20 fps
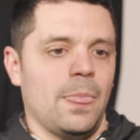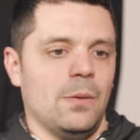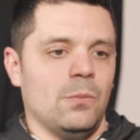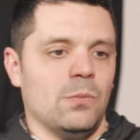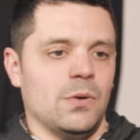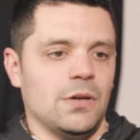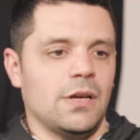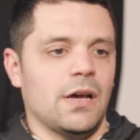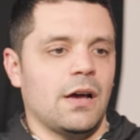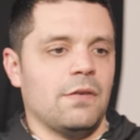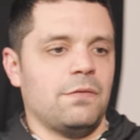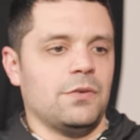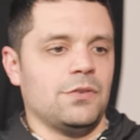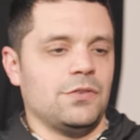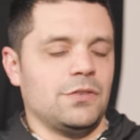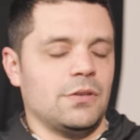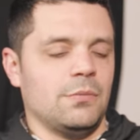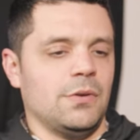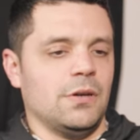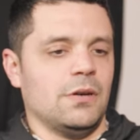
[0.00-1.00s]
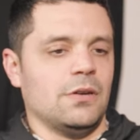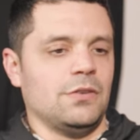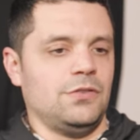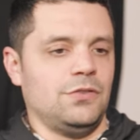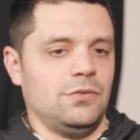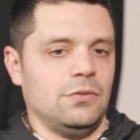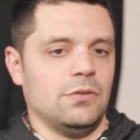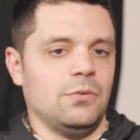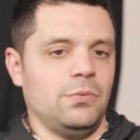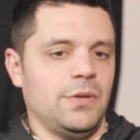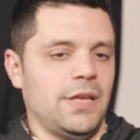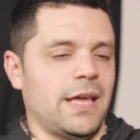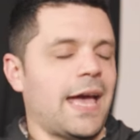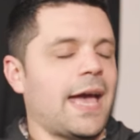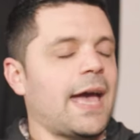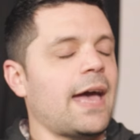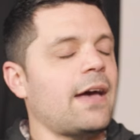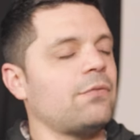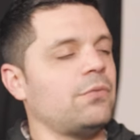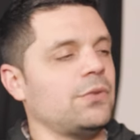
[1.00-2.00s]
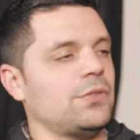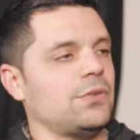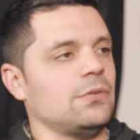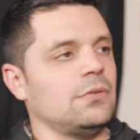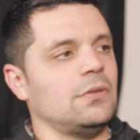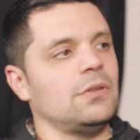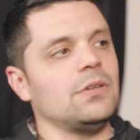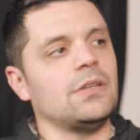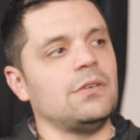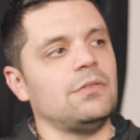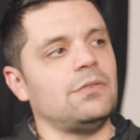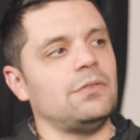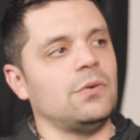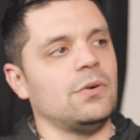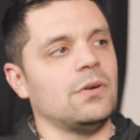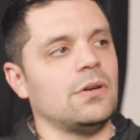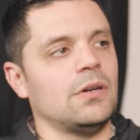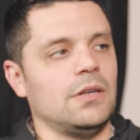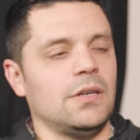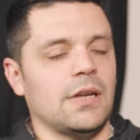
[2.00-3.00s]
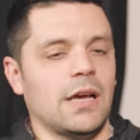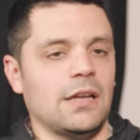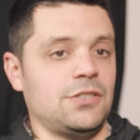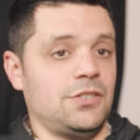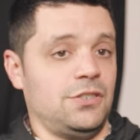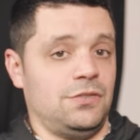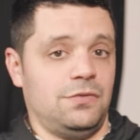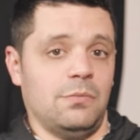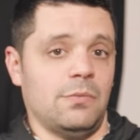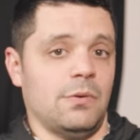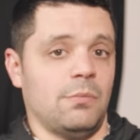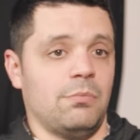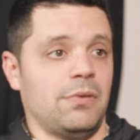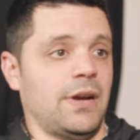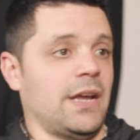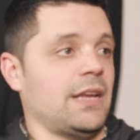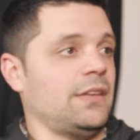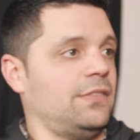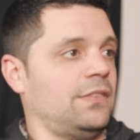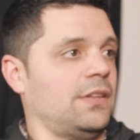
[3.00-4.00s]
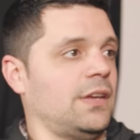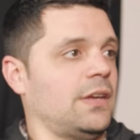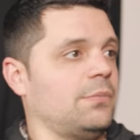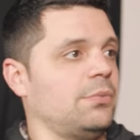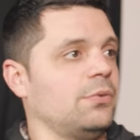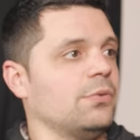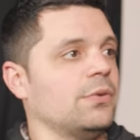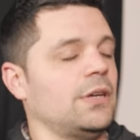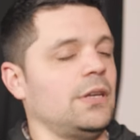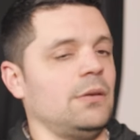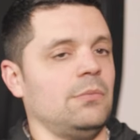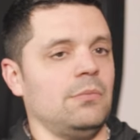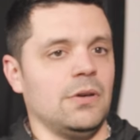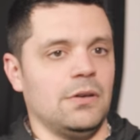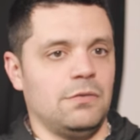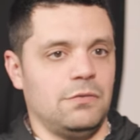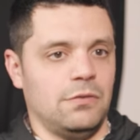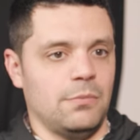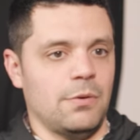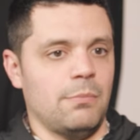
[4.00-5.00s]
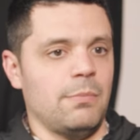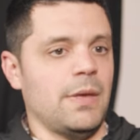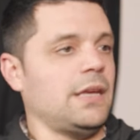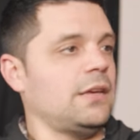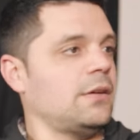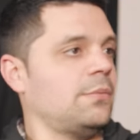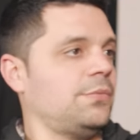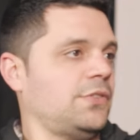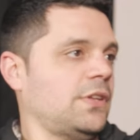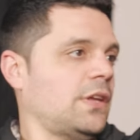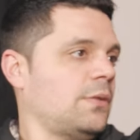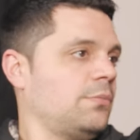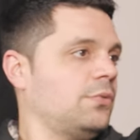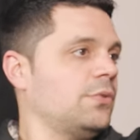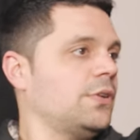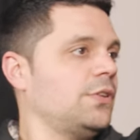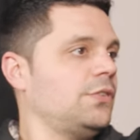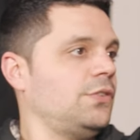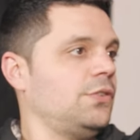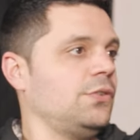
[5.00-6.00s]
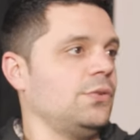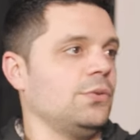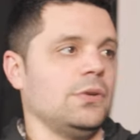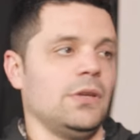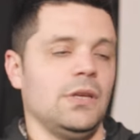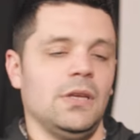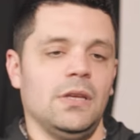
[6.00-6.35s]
when golfers come in our store, we have what they're looking for, not just from a brand standpoint, but from a makeup standpoint too,